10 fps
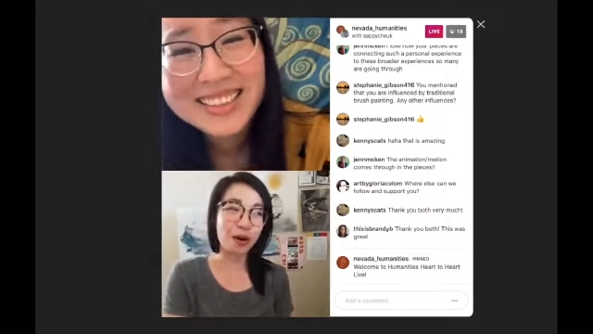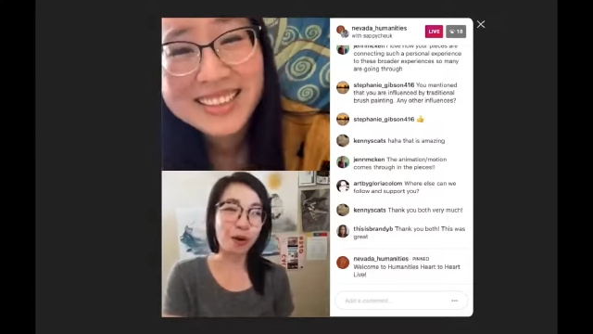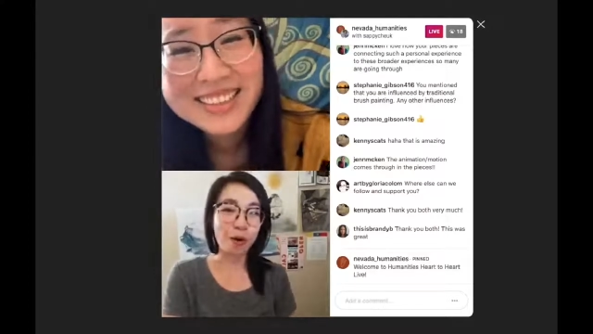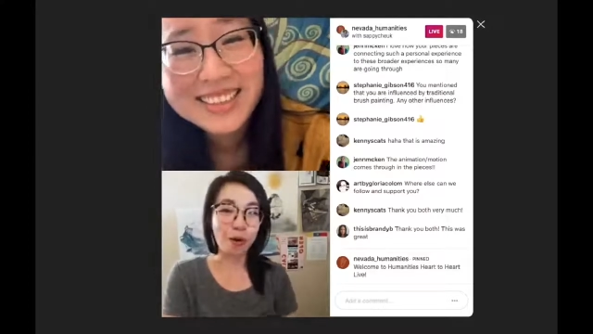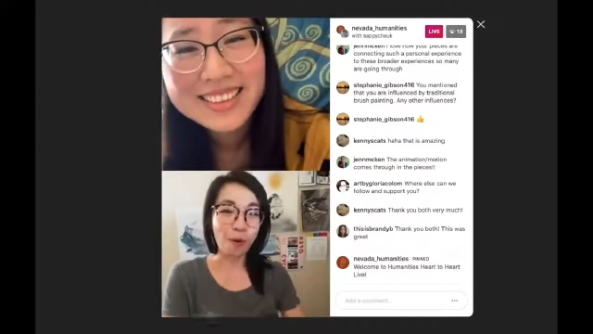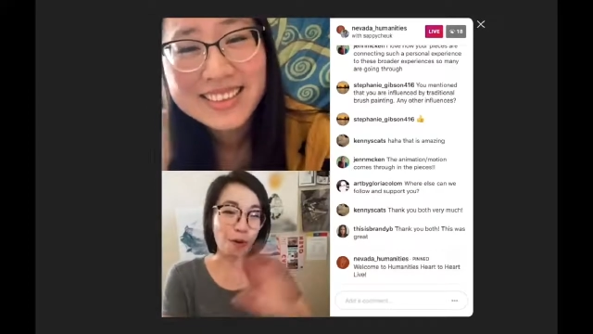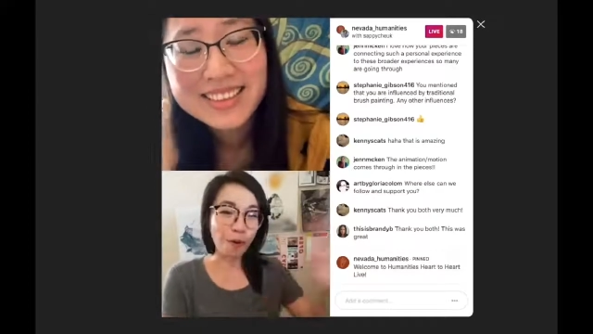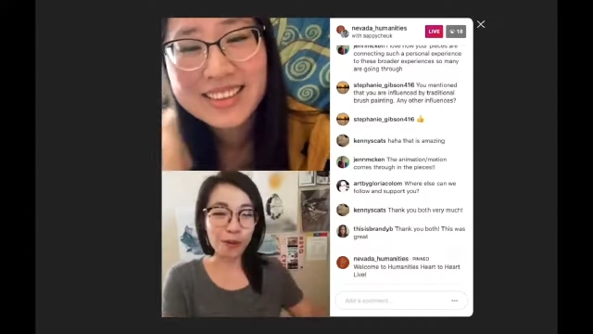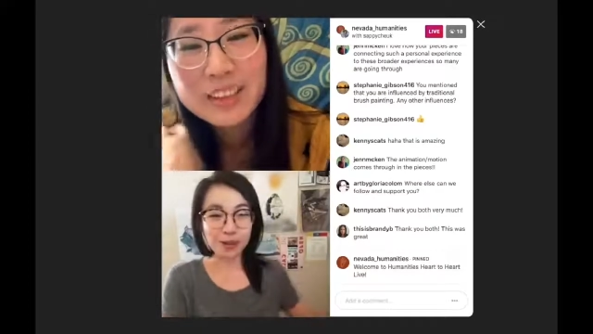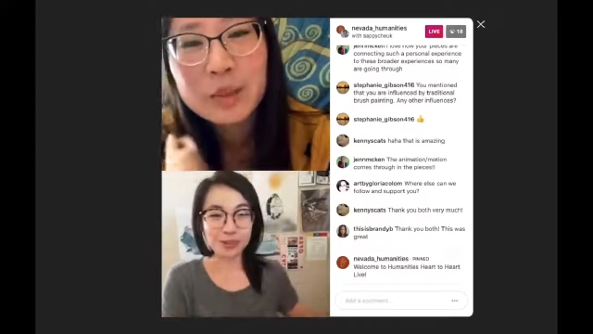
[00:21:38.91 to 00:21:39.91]
Speaker 1: a
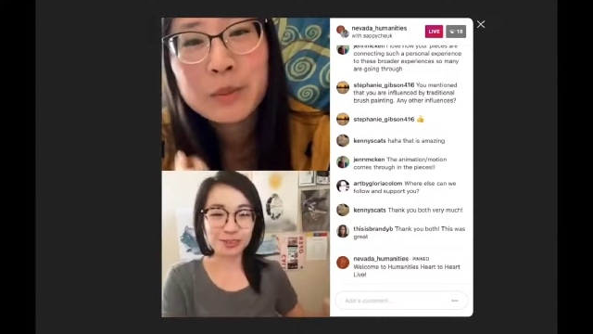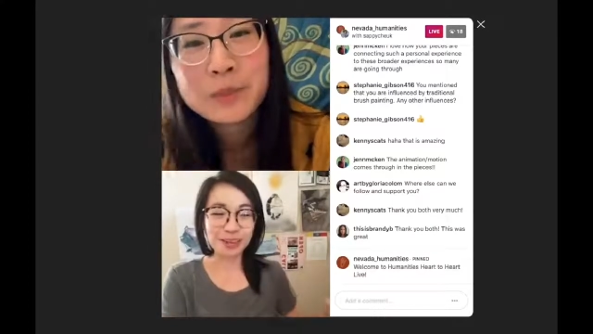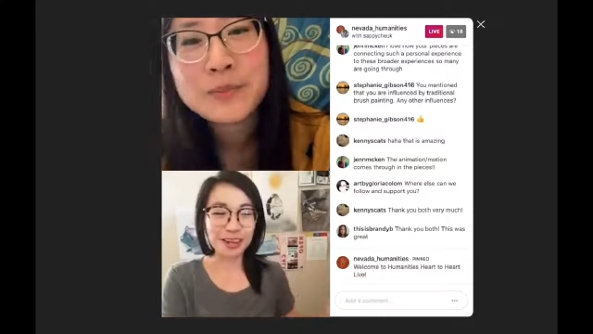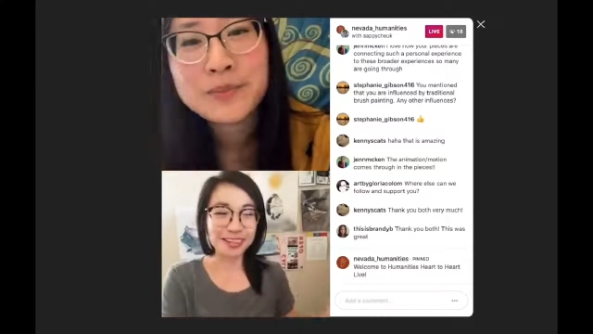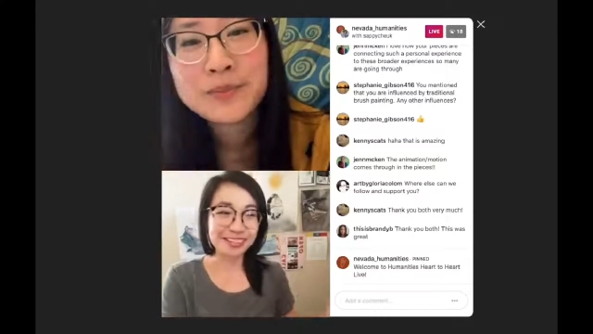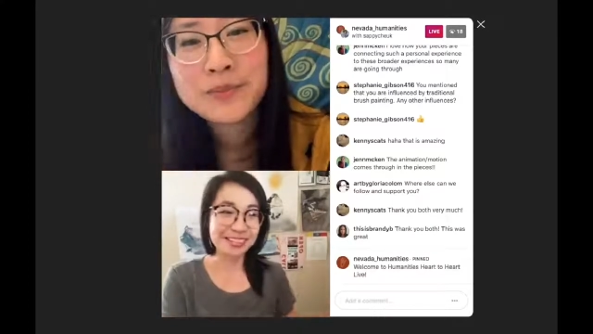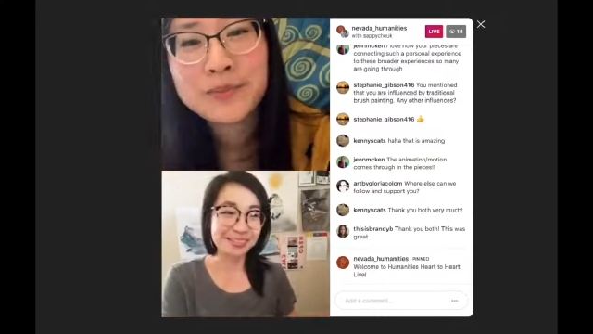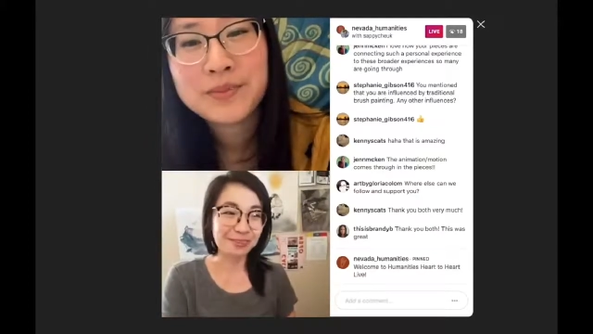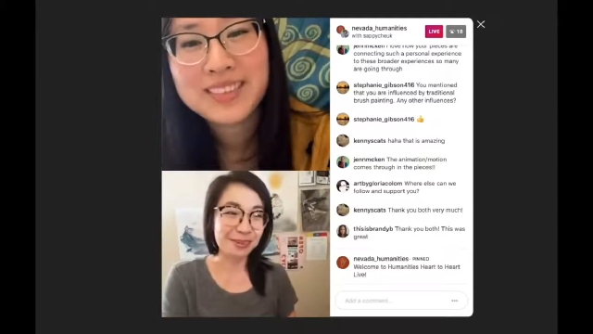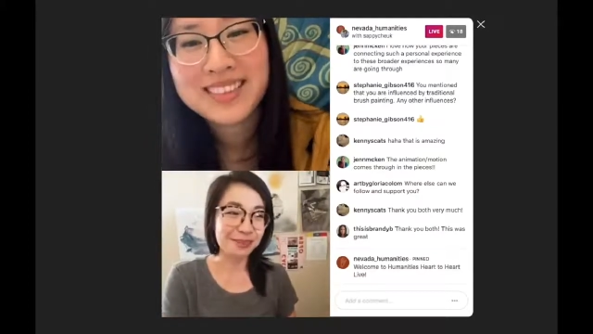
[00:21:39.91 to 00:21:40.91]
whole bunch of
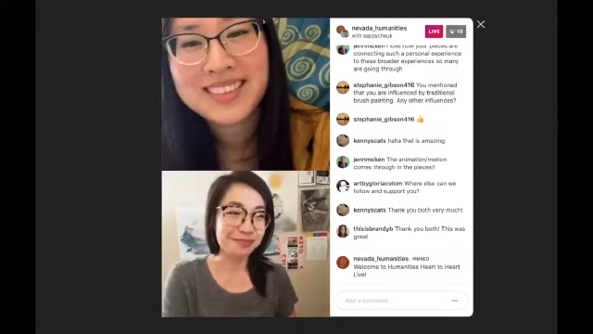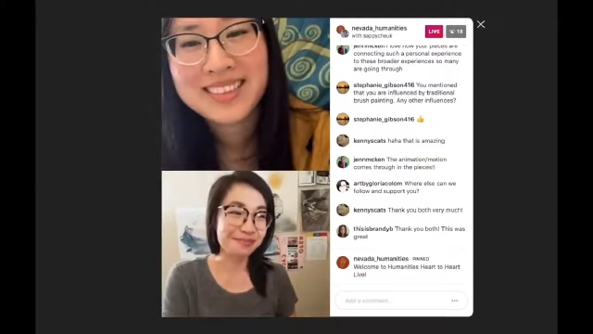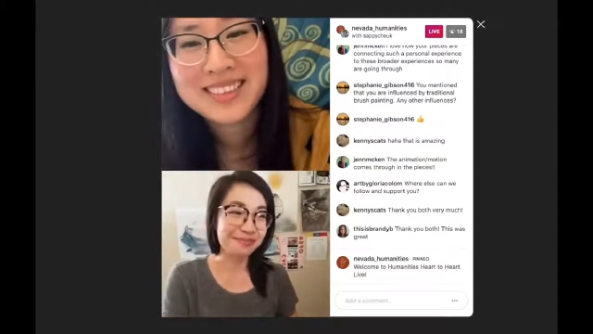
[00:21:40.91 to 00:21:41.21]
edits from